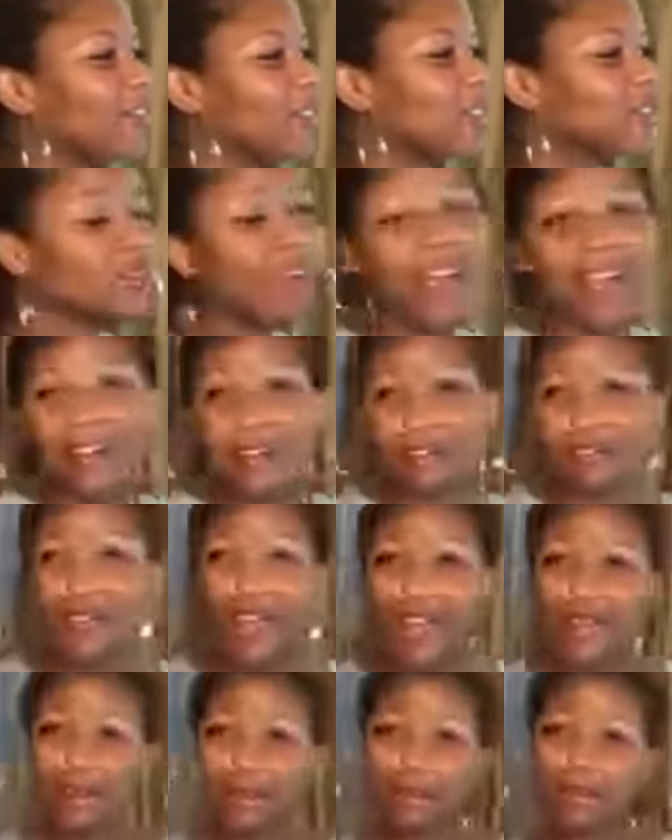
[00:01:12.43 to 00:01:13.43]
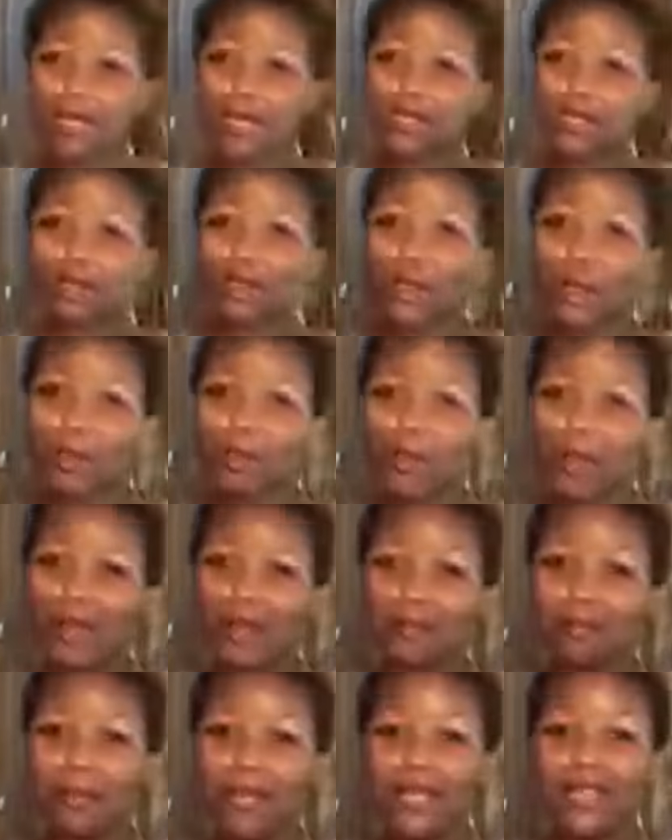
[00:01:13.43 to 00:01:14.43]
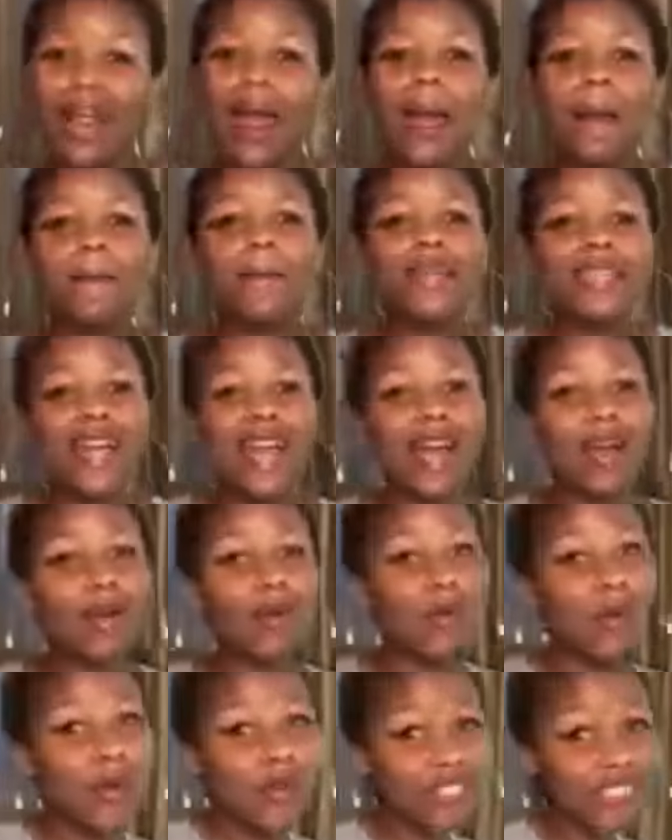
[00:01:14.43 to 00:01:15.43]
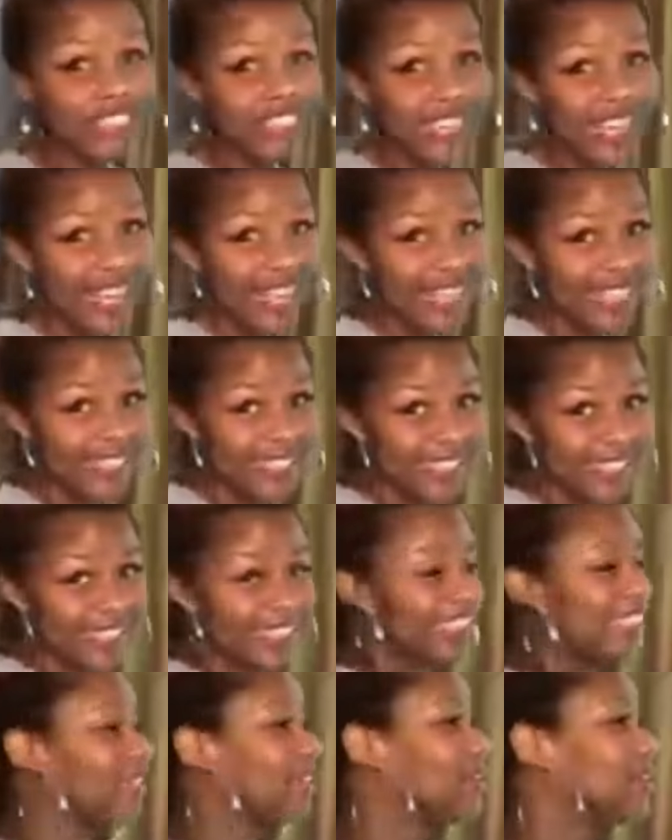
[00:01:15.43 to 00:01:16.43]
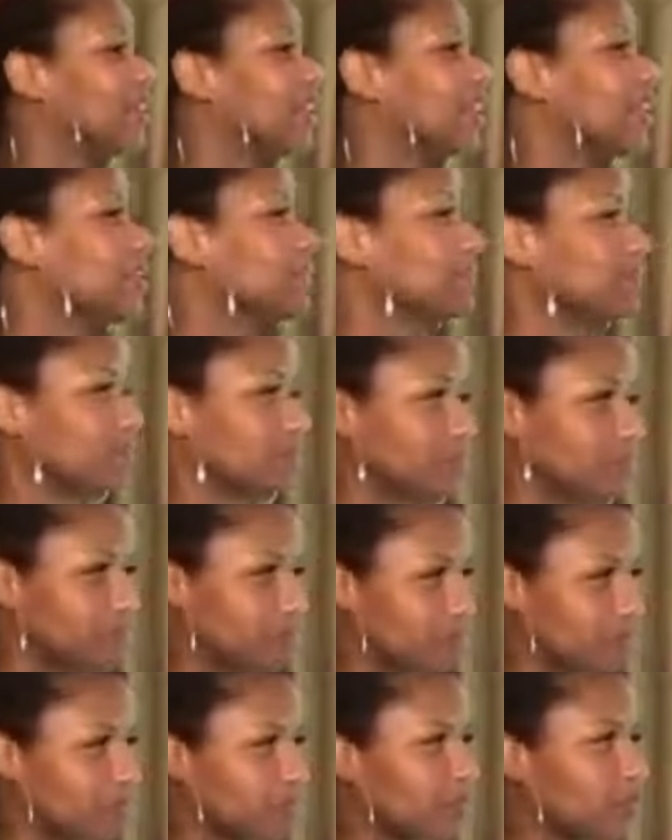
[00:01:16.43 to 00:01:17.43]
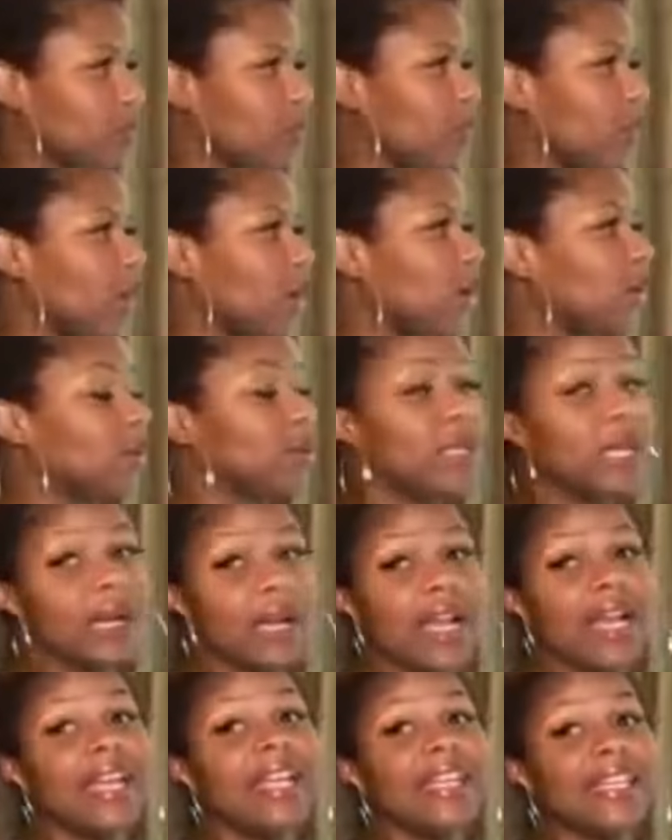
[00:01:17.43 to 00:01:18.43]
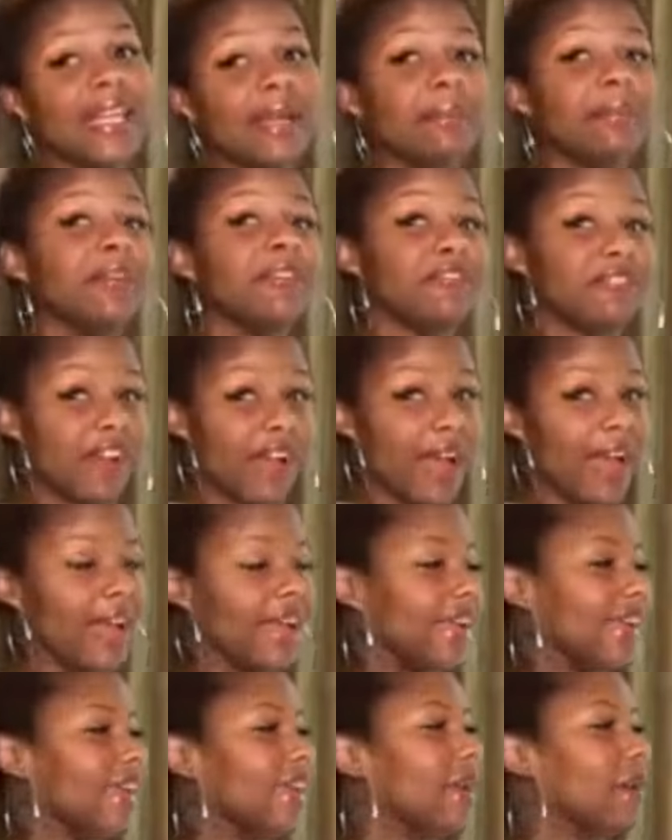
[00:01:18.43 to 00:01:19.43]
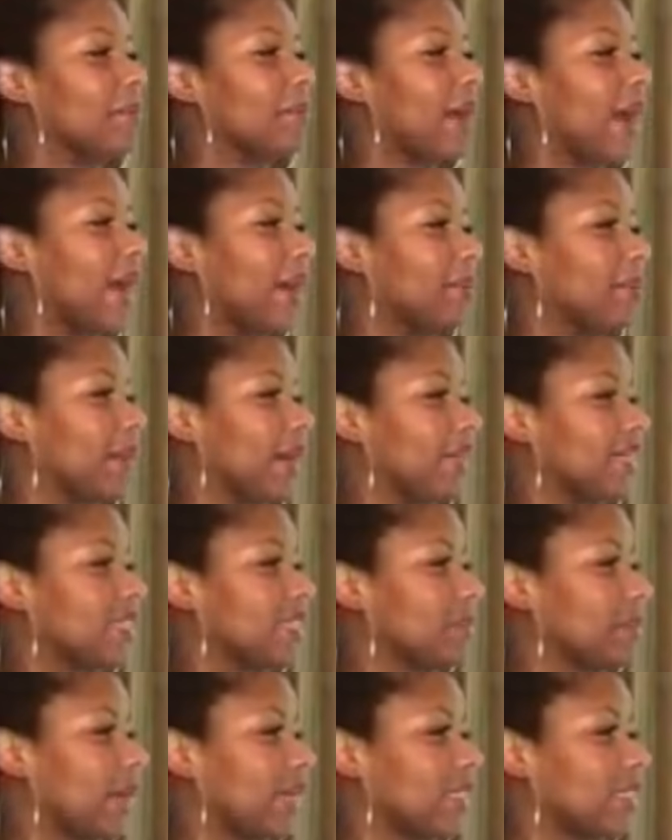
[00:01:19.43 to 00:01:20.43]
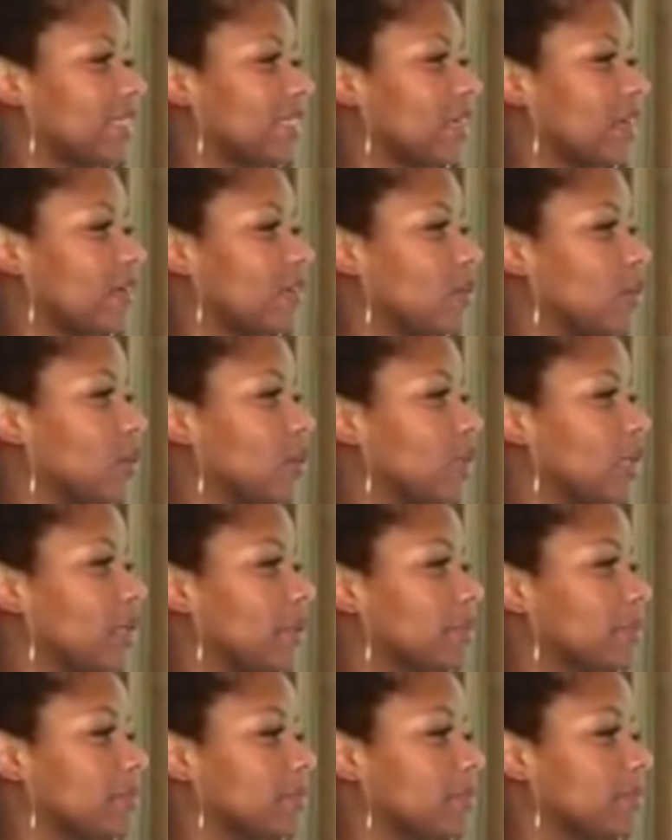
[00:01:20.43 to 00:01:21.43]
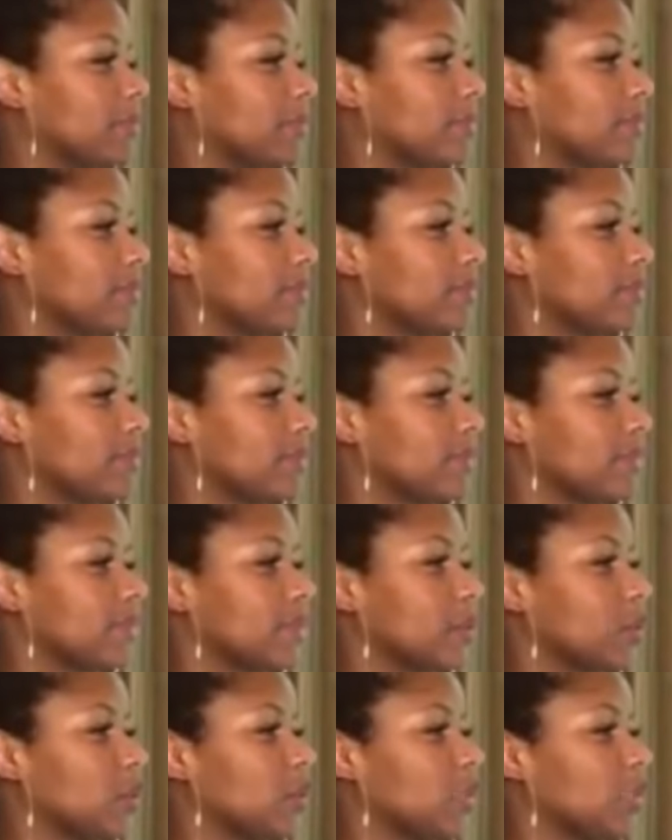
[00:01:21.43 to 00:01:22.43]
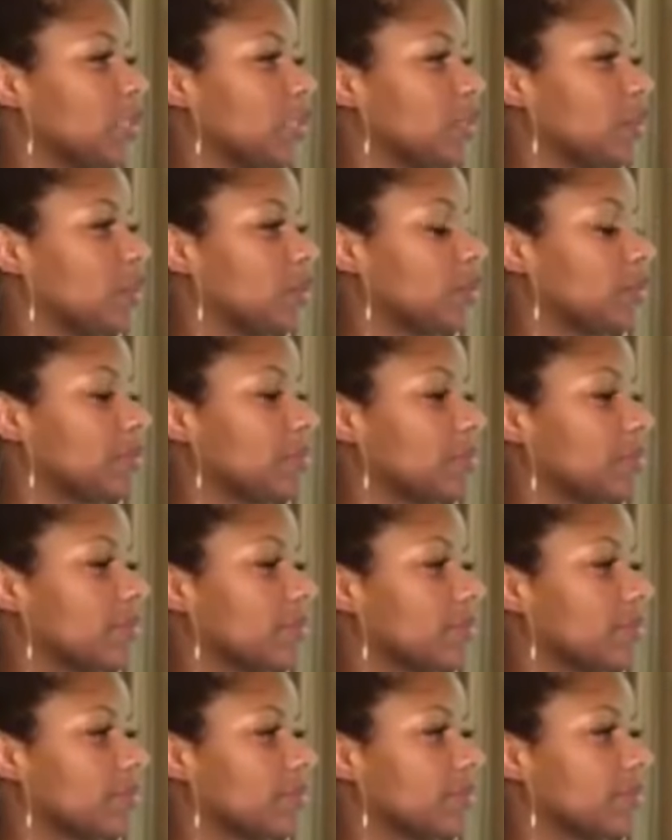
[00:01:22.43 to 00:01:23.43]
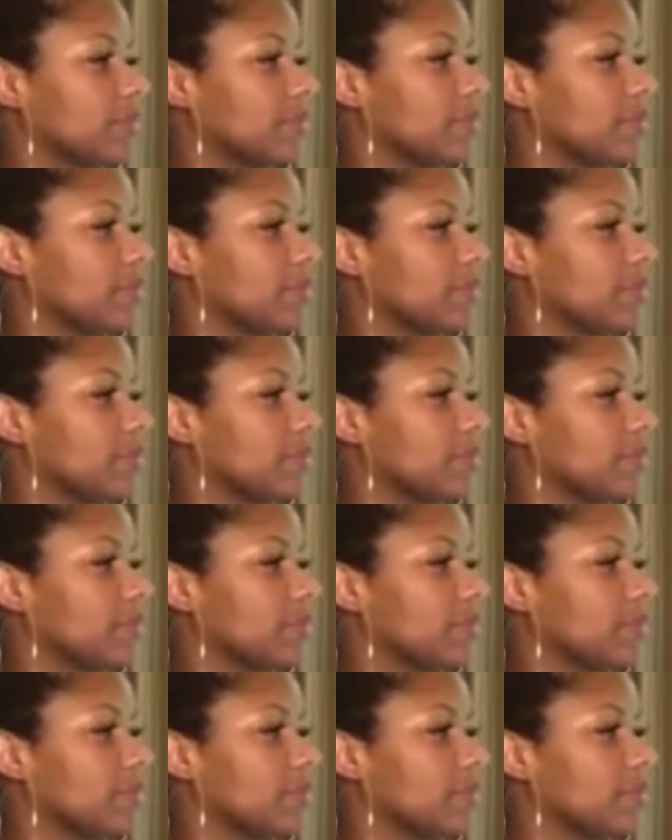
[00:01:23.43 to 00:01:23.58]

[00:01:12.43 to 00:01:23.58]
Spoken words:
I was trying to find a bitch Trigger Man beat, but I don't want Chancey, okay? Hold up. Let me find my stuff. Hold up. What is this one?